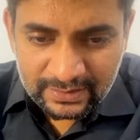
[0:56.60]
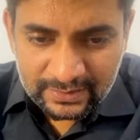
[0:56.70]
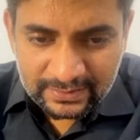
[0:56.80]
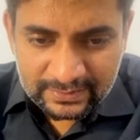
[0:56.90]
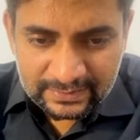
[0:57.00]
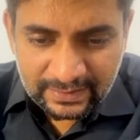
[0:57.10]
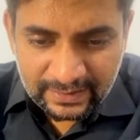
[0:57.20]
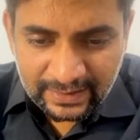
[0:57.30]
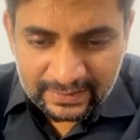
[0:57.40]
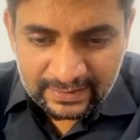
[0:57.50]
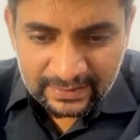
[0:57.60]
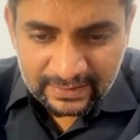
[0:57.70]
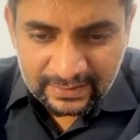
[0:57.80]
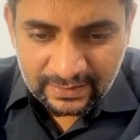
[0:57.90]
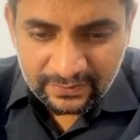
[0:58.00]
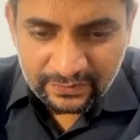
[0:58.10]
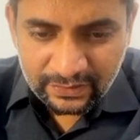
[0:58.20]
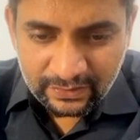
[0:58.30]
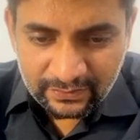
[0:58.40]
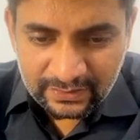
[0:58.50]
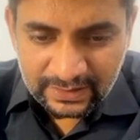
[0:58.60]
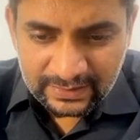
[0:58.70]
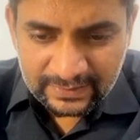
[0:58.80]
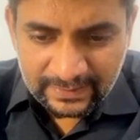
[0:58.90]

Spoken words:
select a few of these.